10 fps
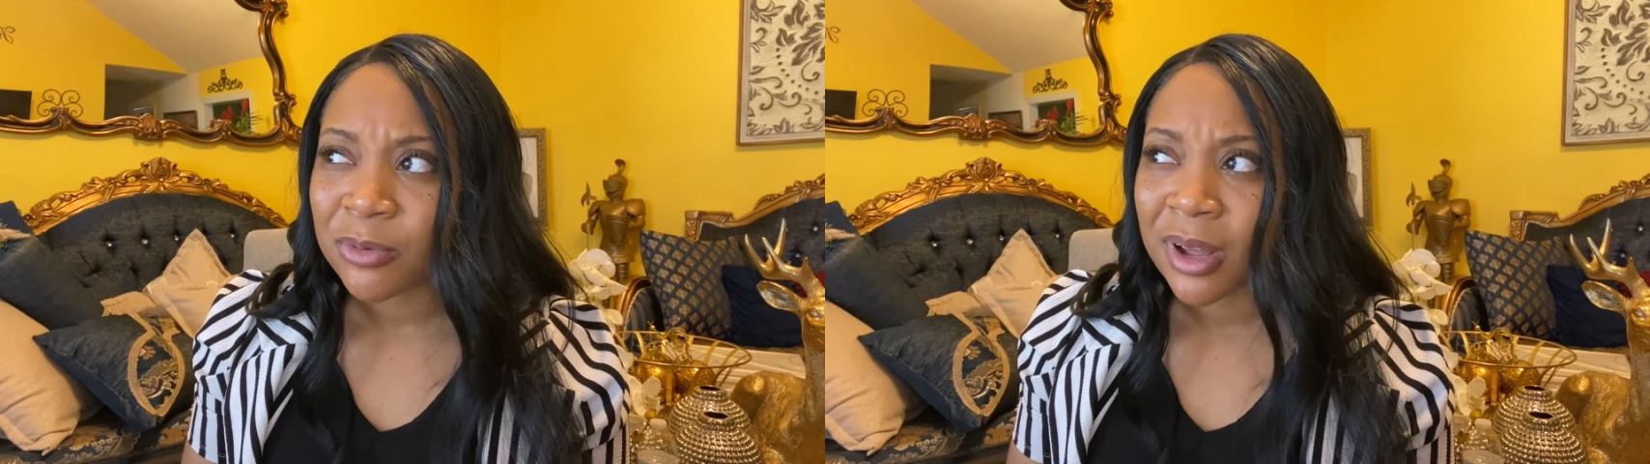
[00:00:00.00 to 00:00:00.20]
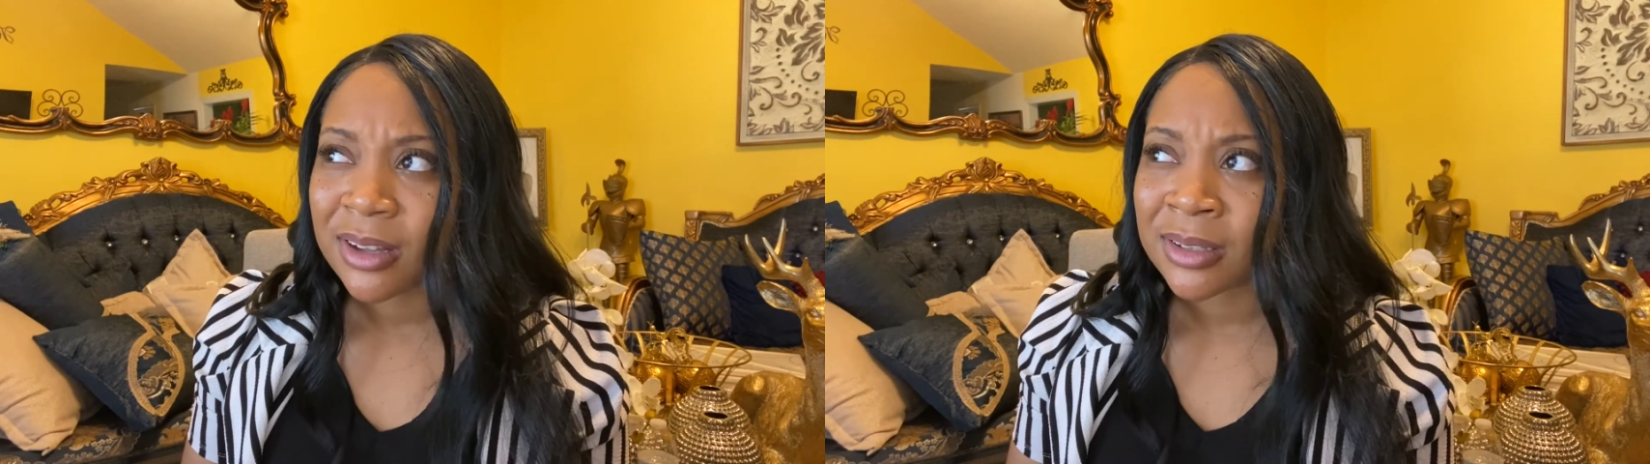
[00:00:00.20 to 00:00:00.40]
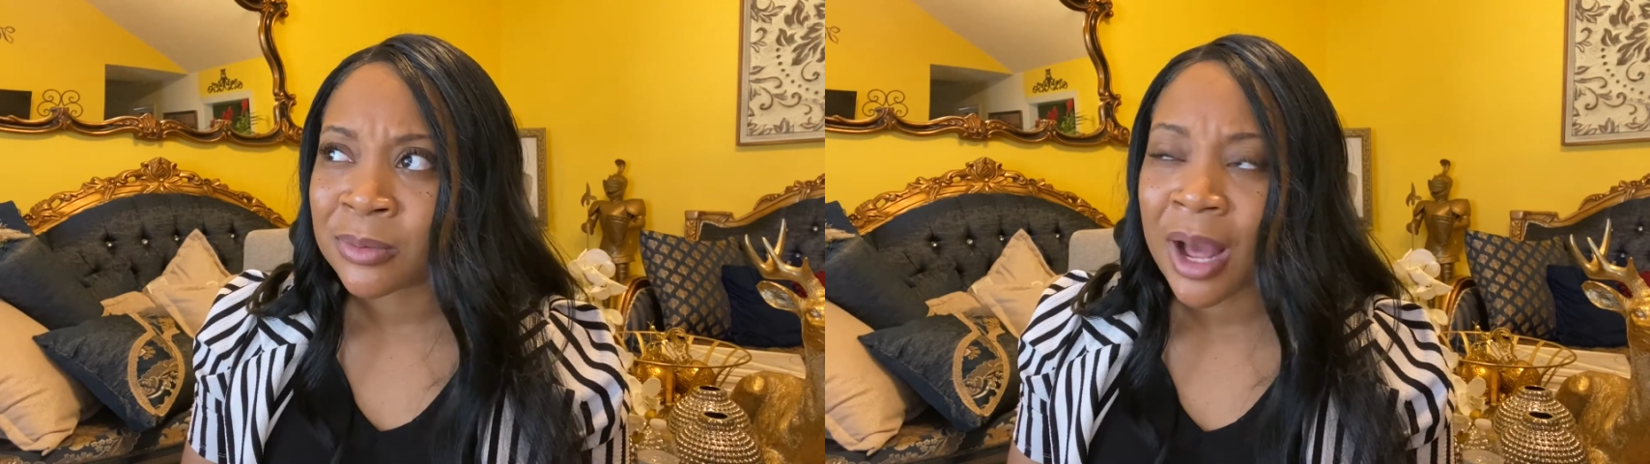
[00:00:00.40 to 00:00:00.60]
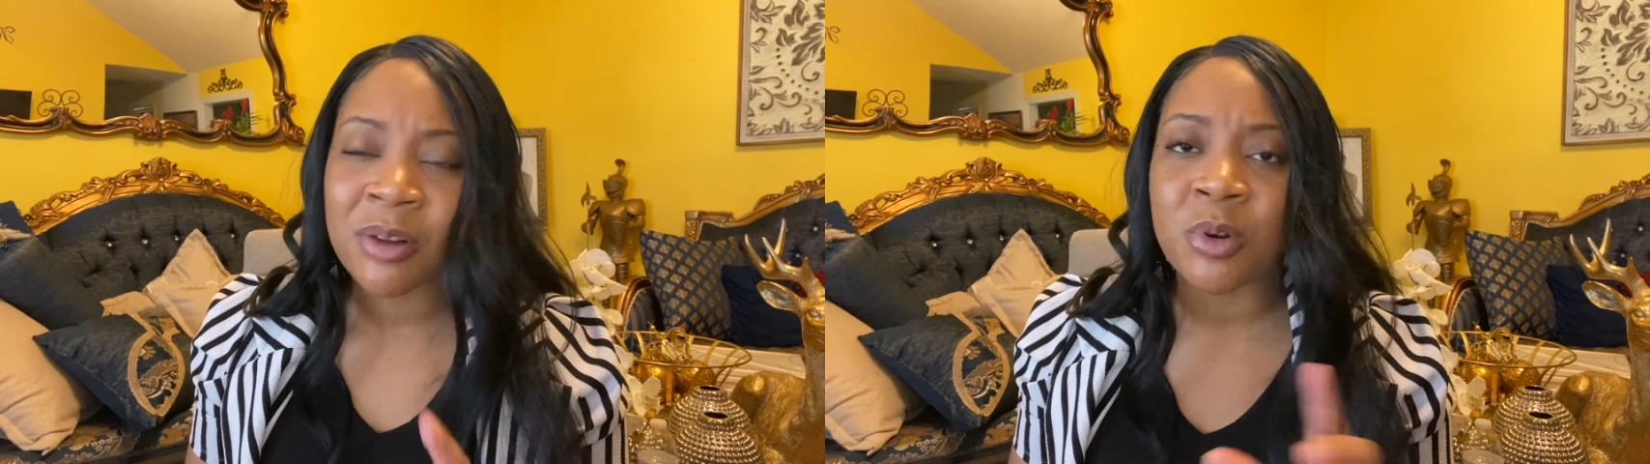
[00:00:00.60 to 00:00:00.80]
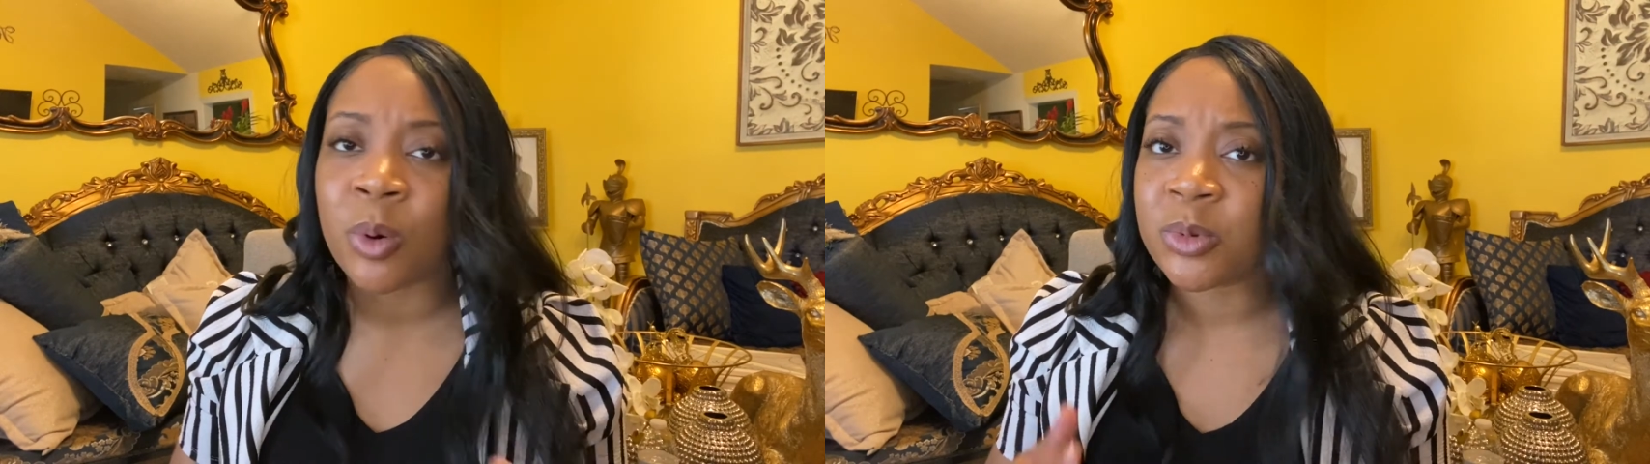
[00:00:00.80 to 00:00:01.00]
I don't
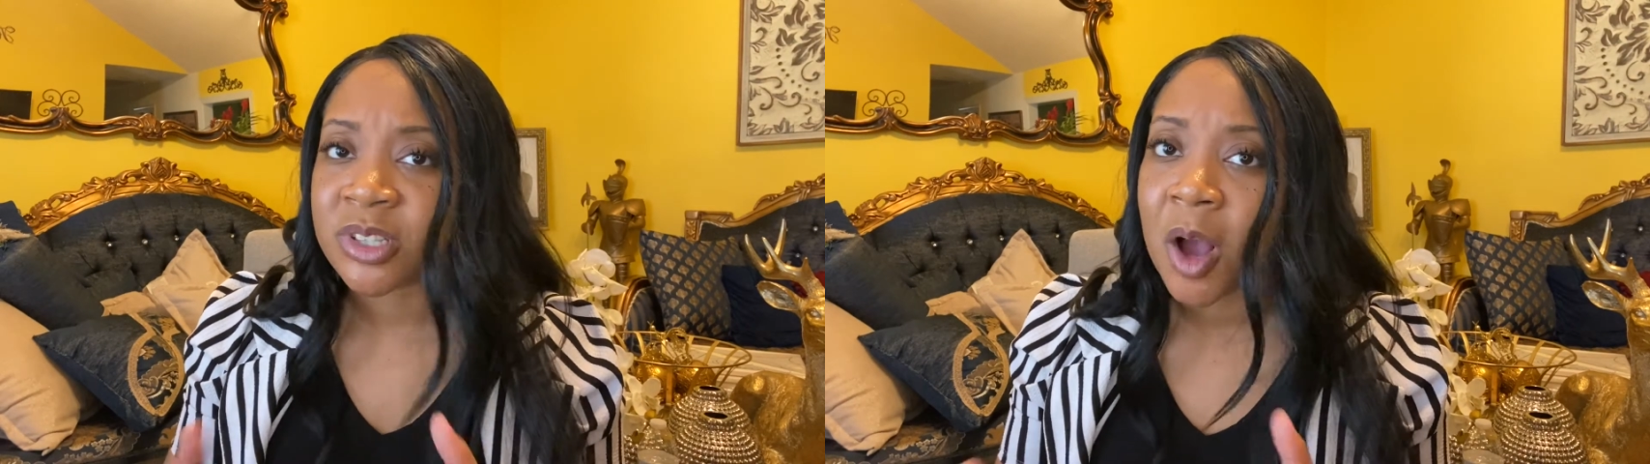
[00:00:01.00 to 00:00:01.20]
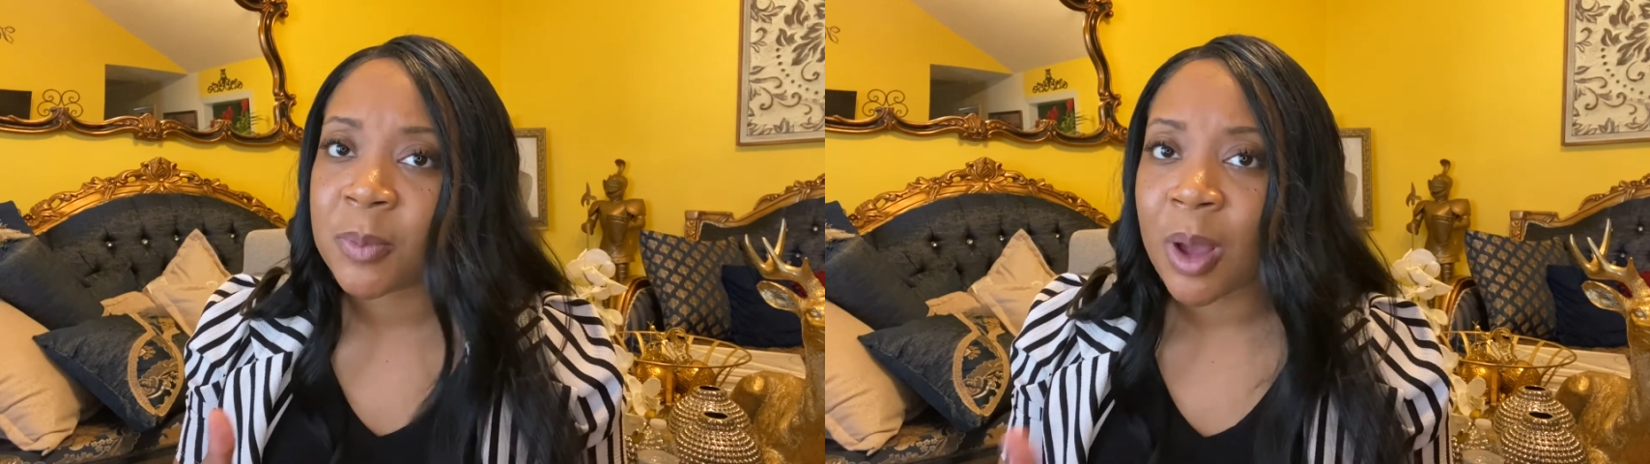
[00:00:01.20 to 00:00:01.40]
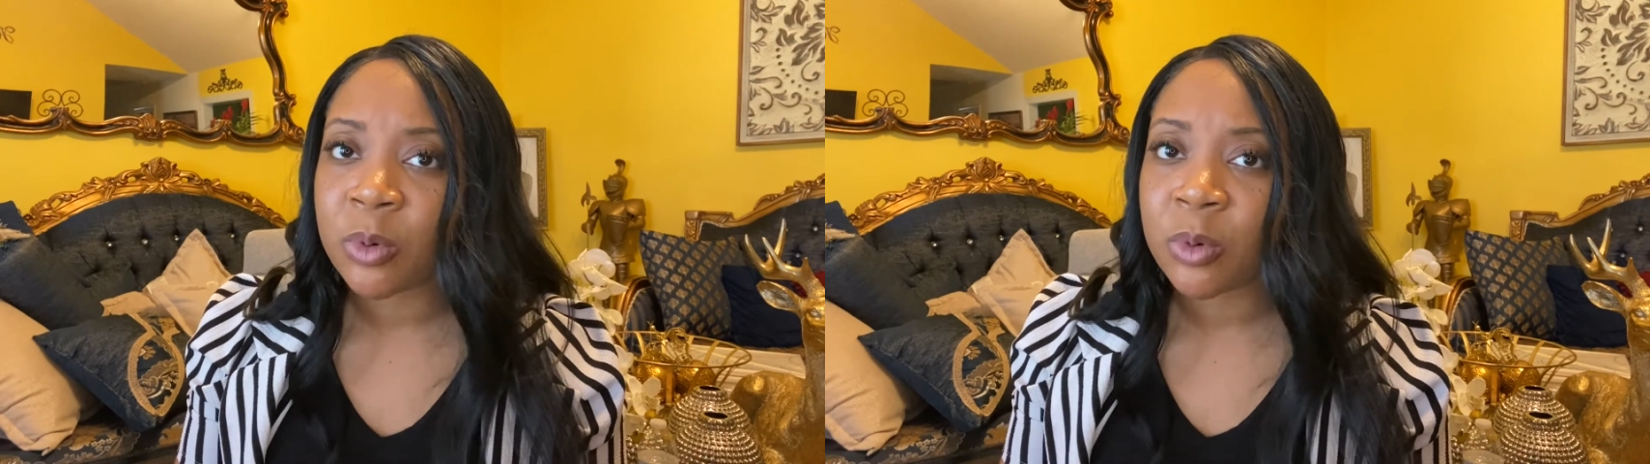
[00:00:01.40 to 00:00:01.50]
know what we were talking about.